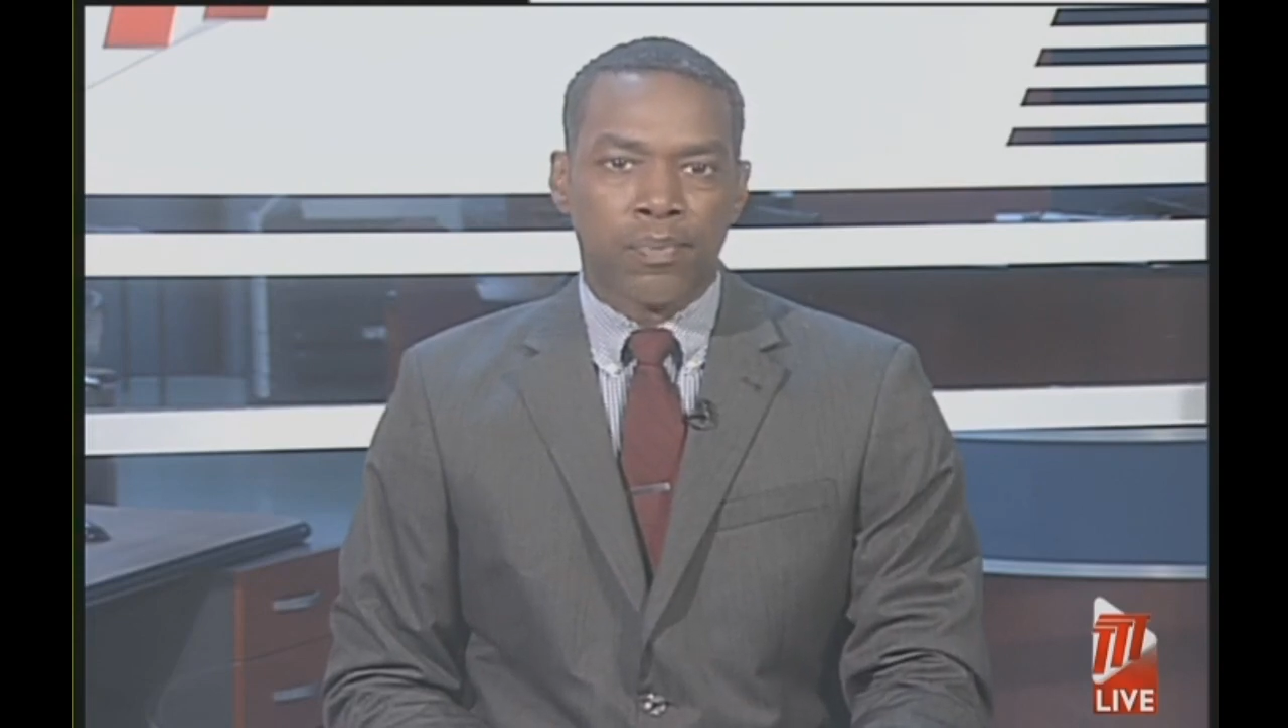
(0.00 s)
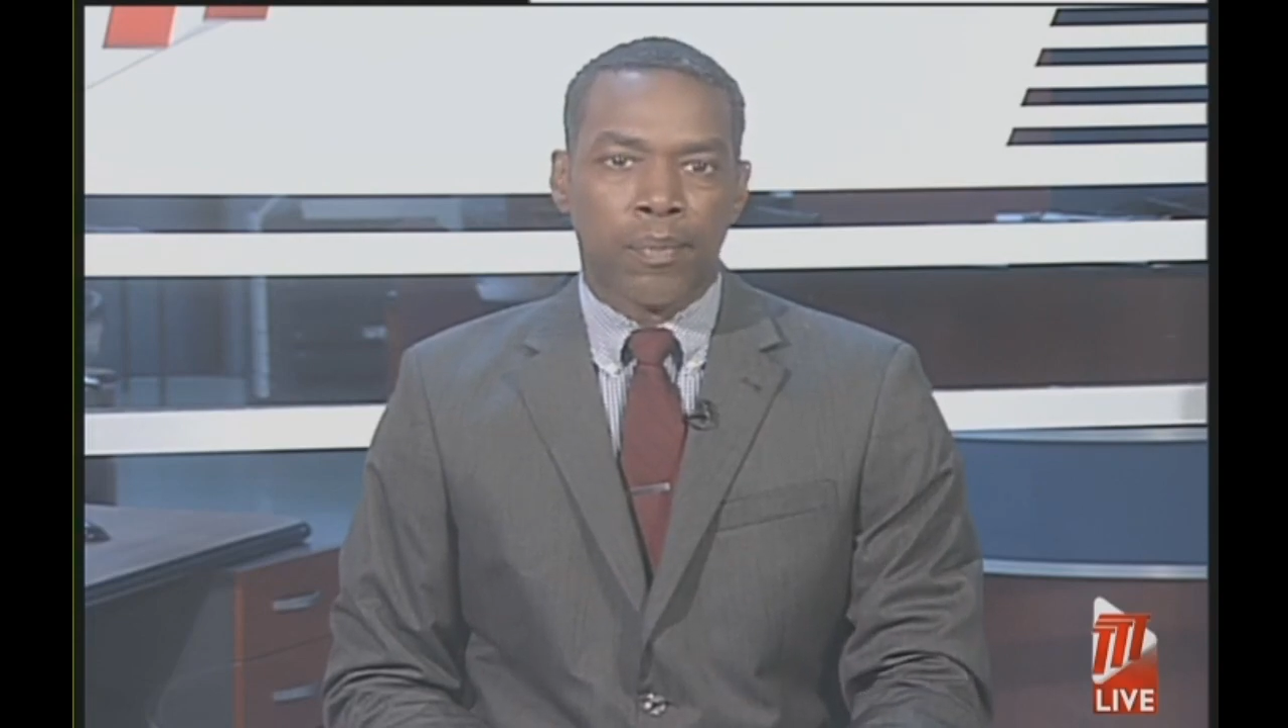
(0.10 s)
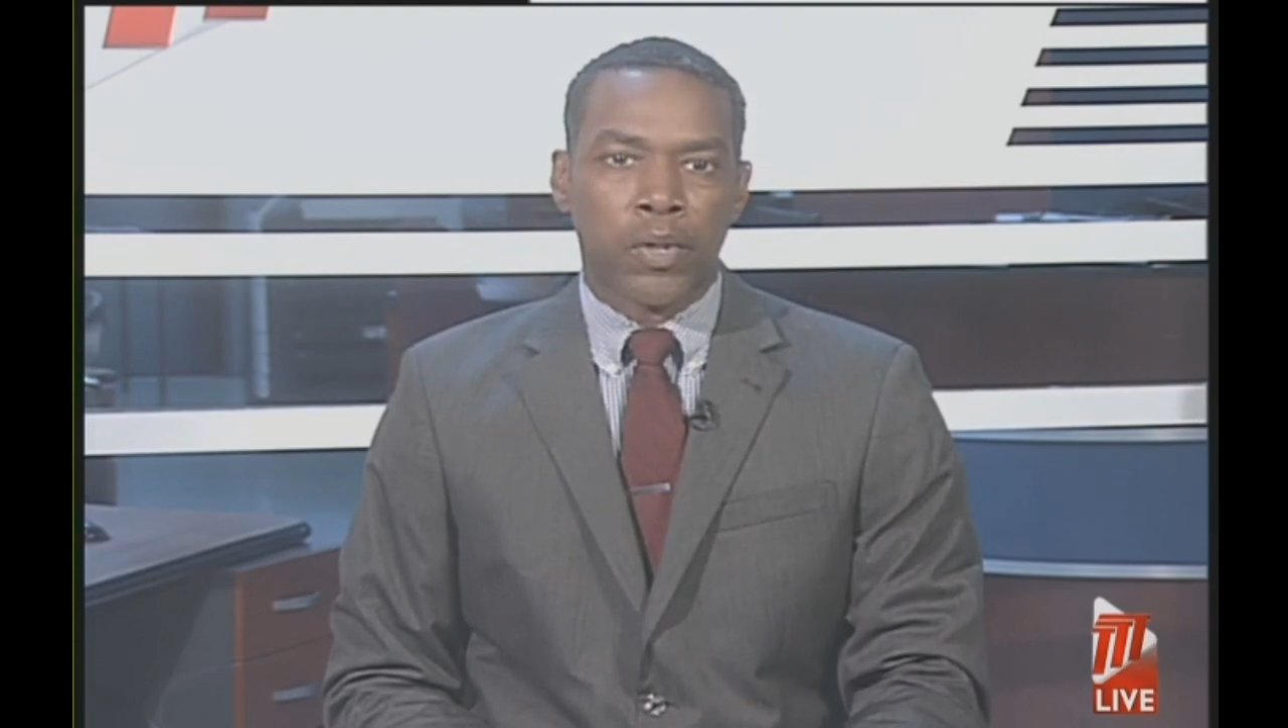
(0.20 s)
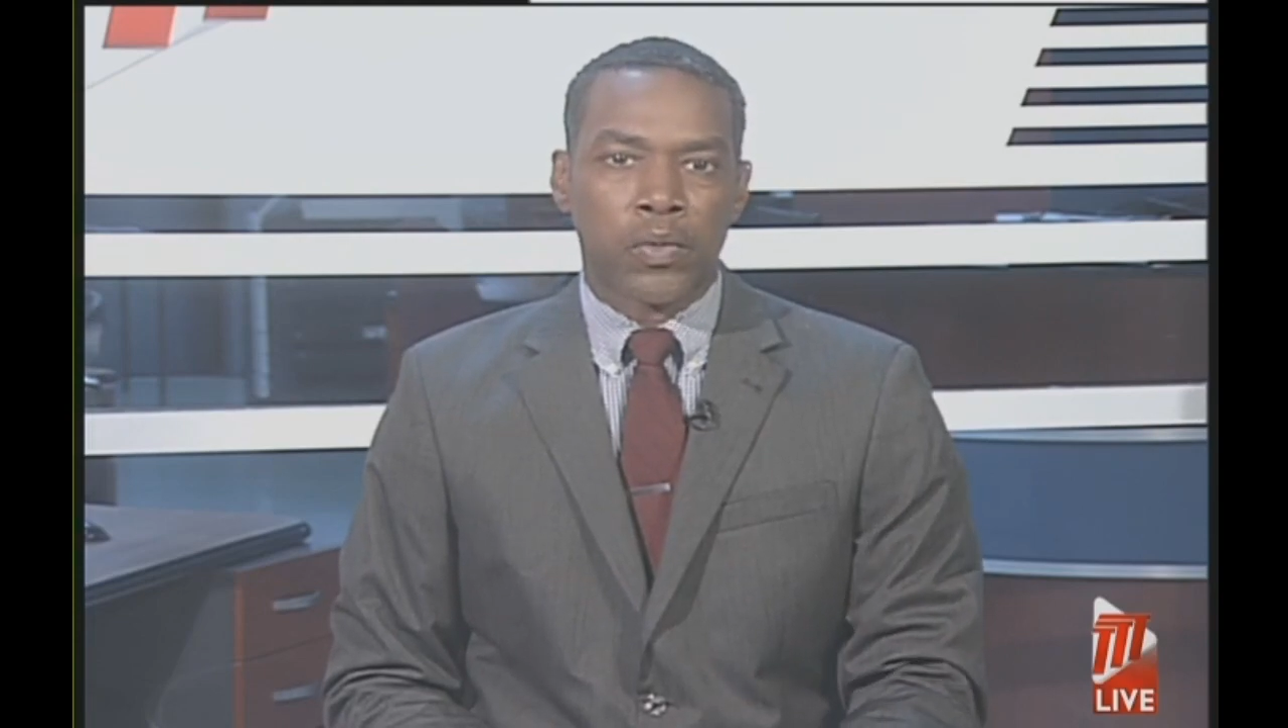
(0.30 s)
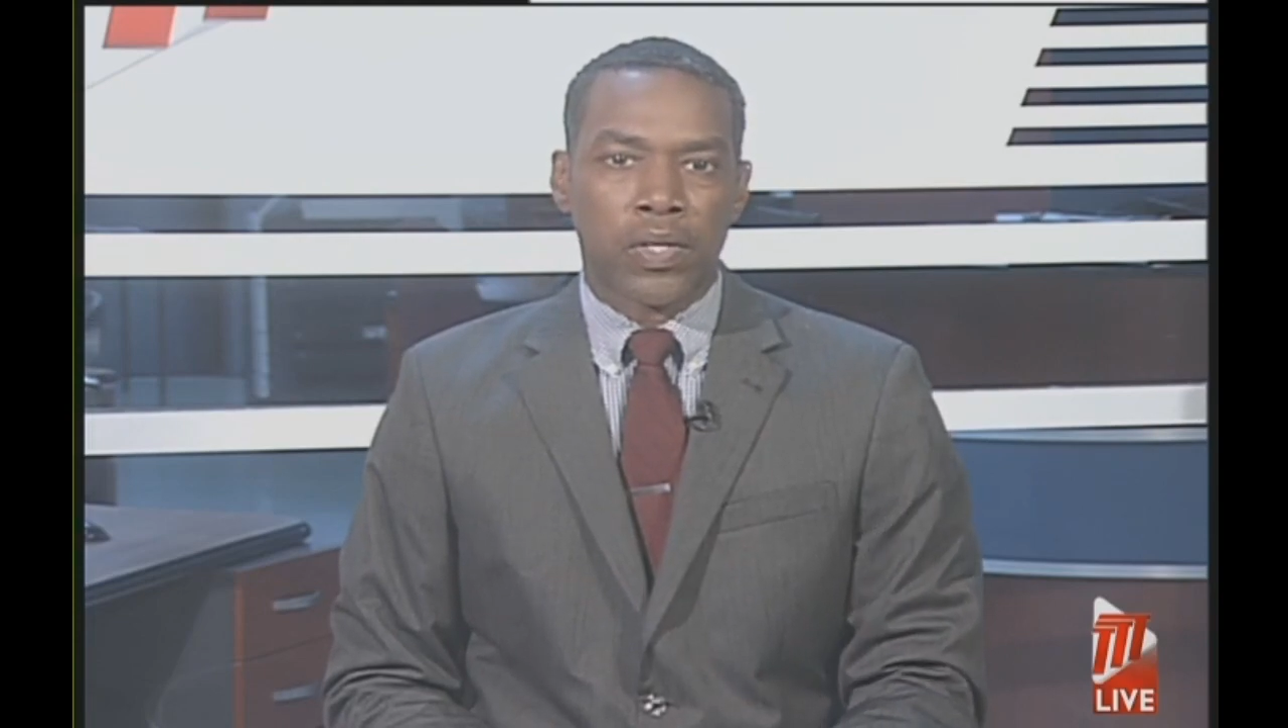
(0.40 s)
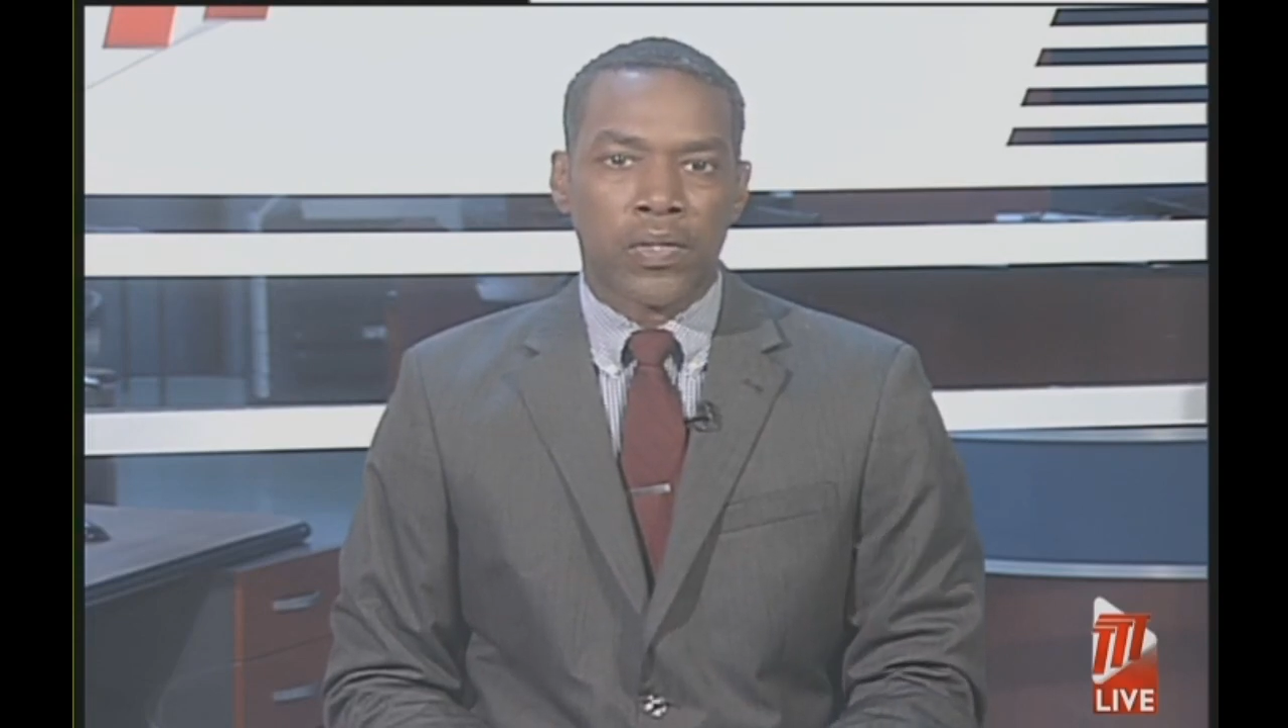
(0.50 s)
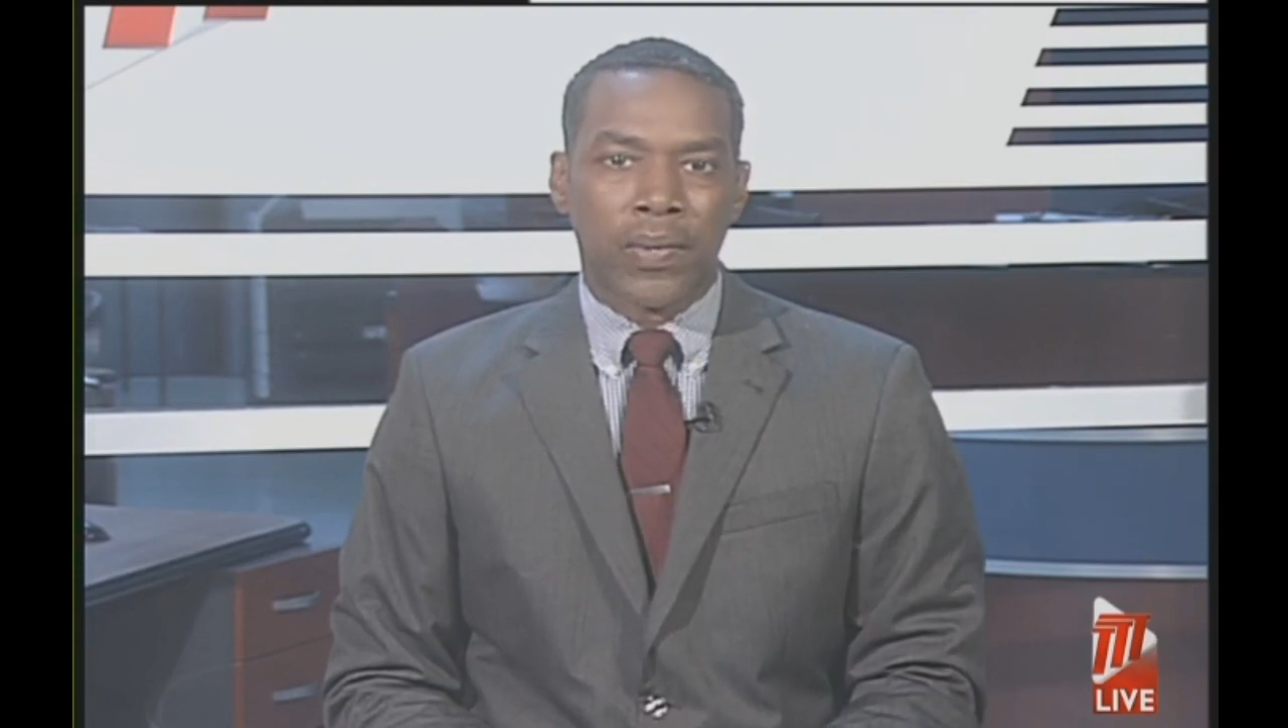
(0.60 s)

proposal